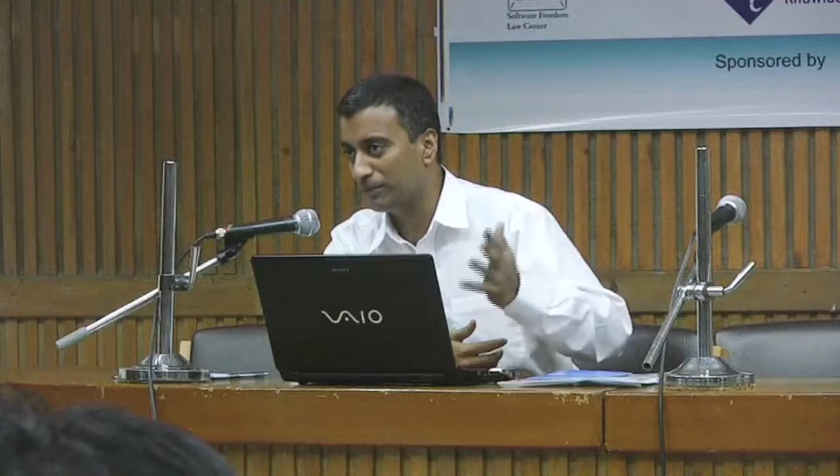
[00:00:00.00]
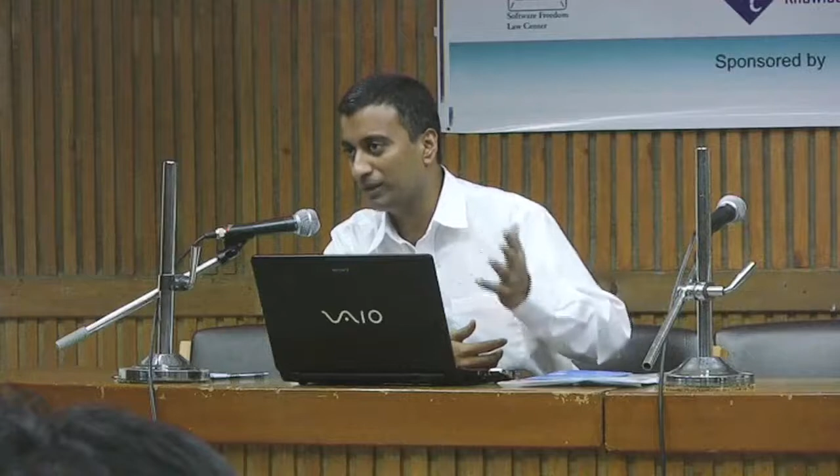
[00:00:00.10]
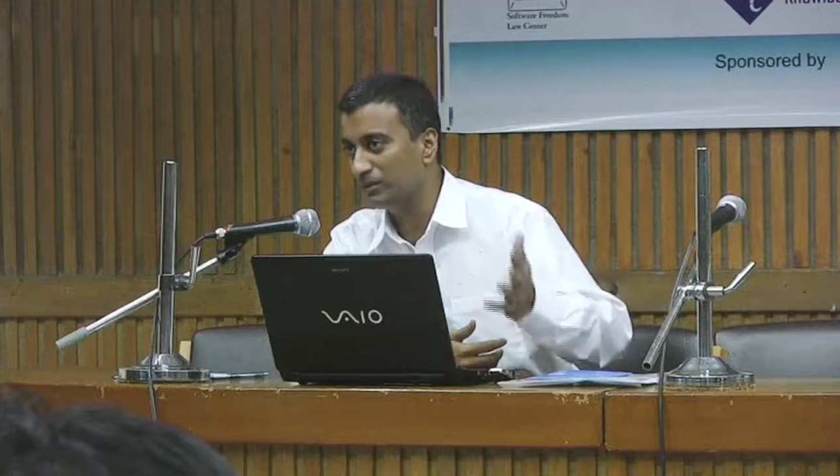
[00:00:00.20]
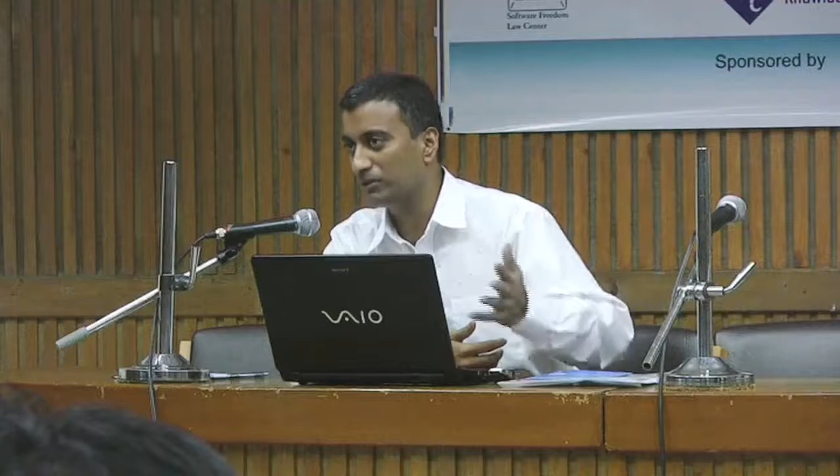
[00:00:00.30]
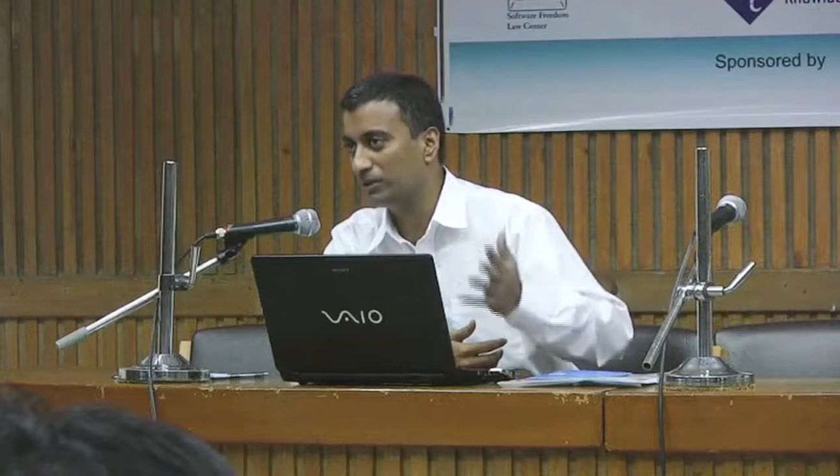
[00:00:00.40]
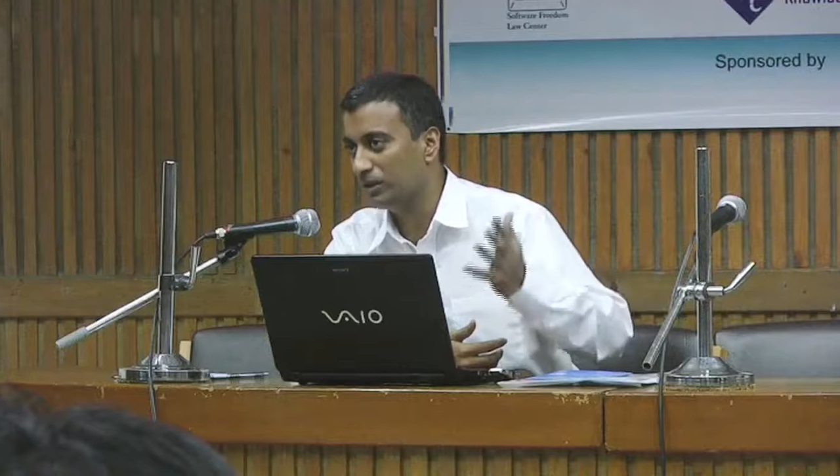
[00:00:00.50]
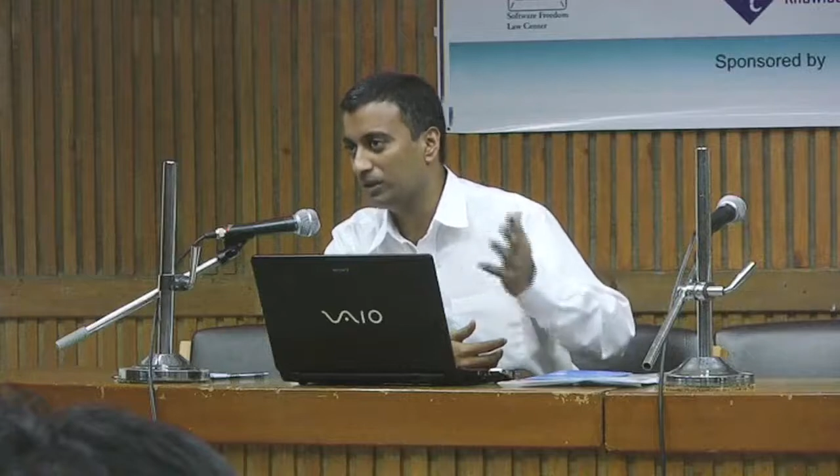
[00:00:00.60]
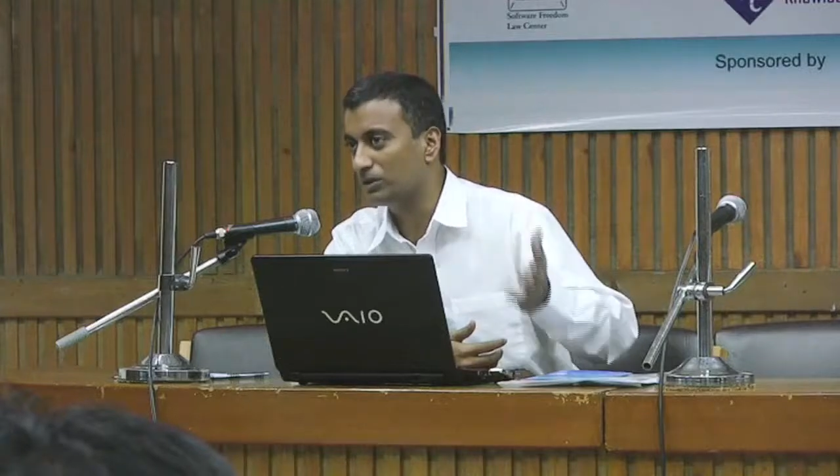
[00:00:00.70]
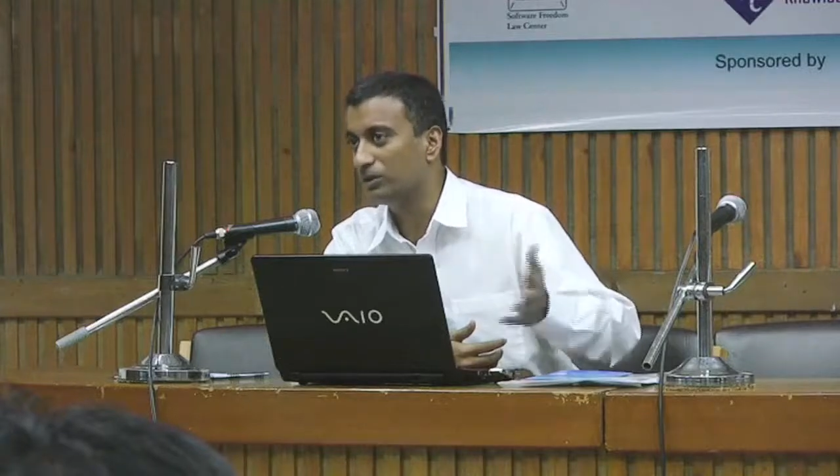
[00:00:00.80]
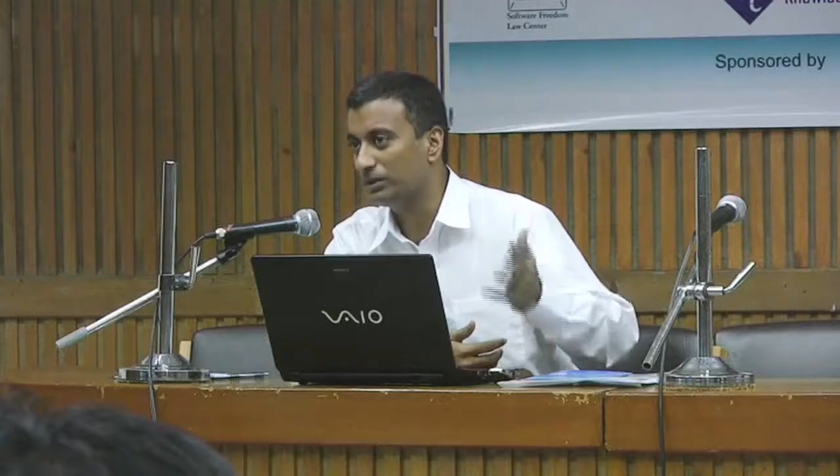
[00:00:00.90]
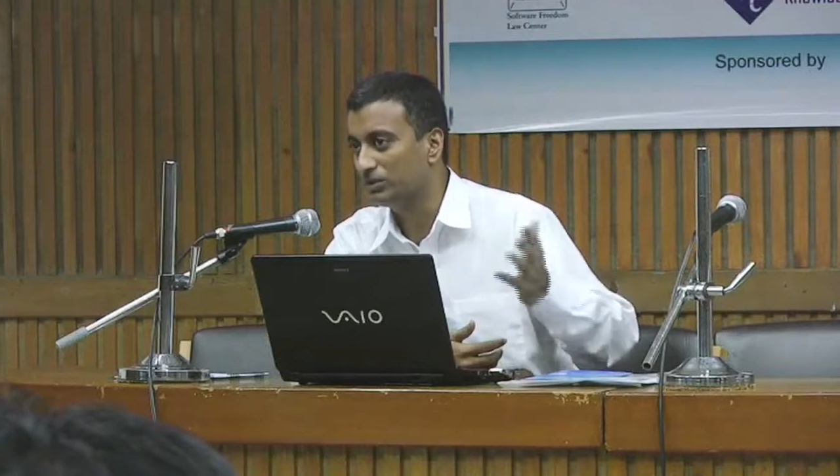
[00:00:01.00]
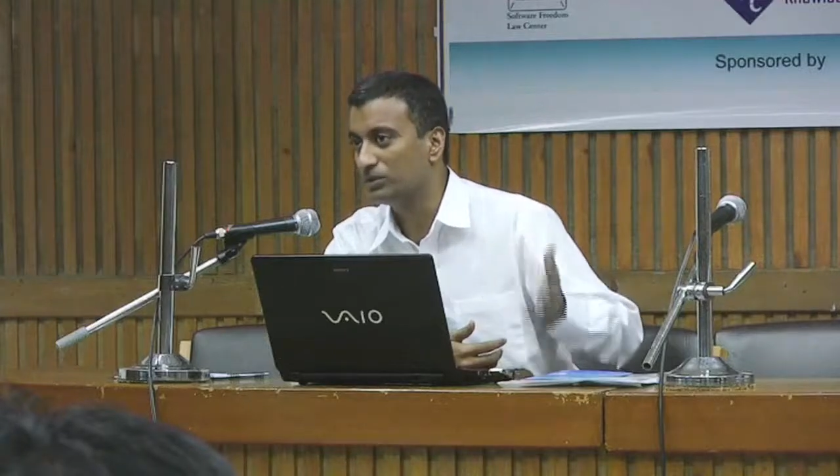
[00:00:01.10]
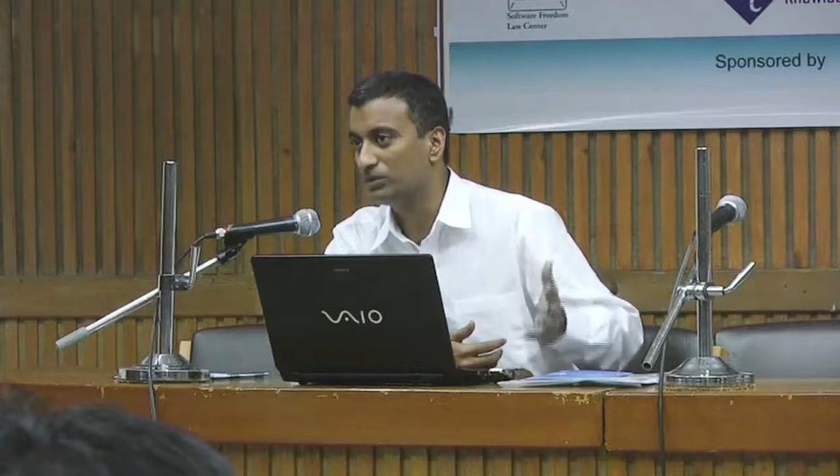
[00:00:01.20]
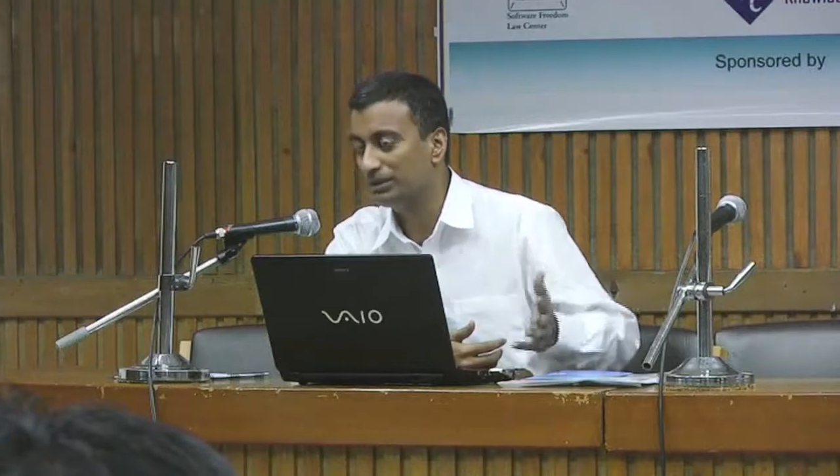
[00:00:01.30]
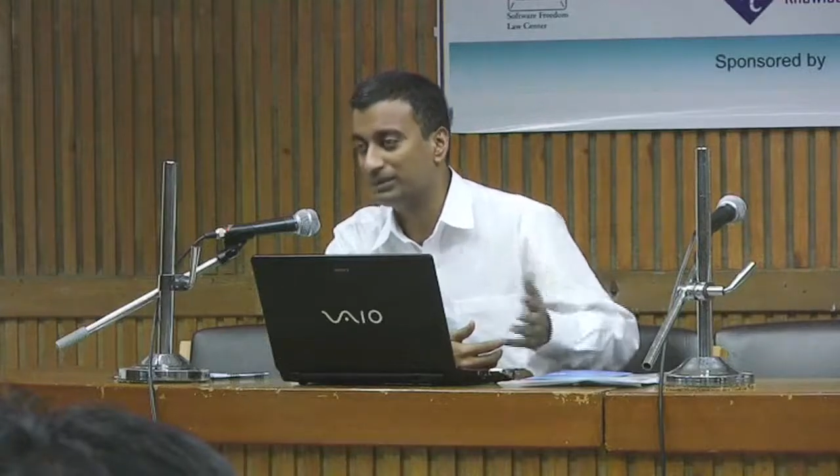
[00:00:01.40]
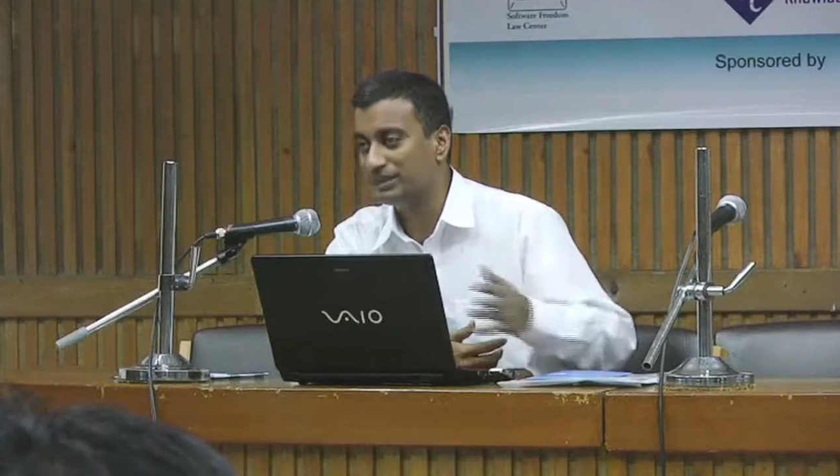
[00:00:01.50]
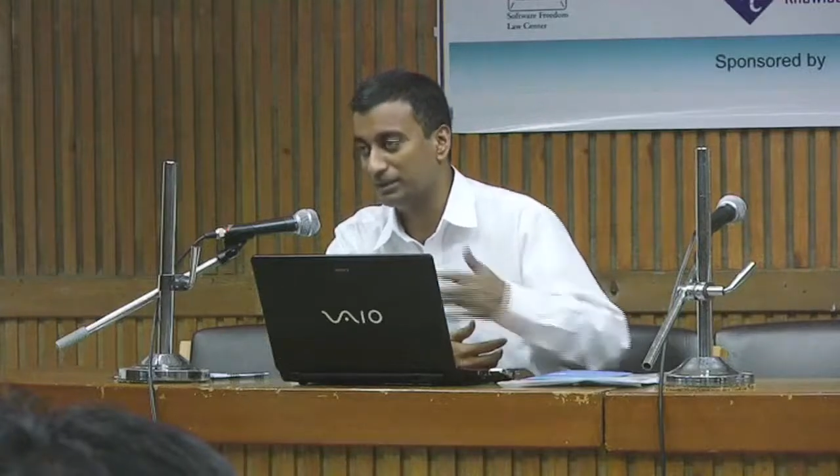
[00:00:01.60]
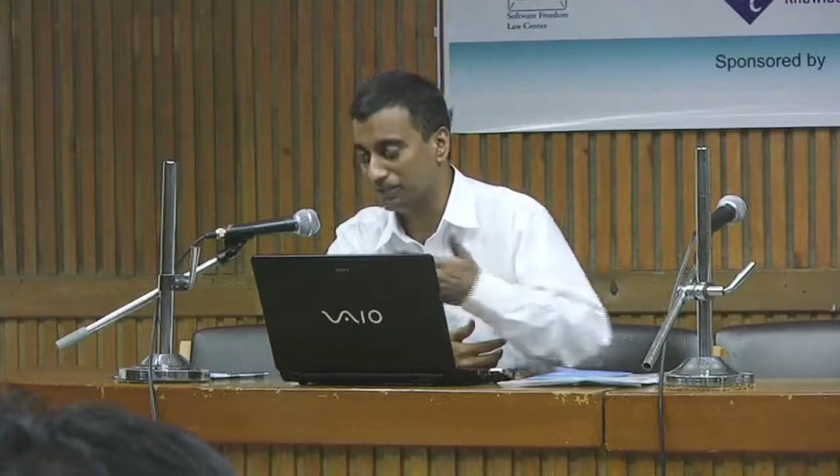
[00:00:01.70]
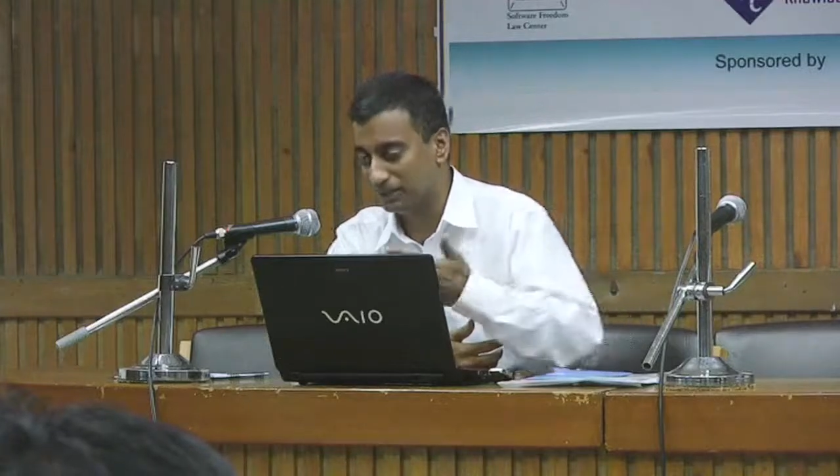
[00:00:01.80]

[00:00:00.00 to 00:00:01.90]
manual going through the system,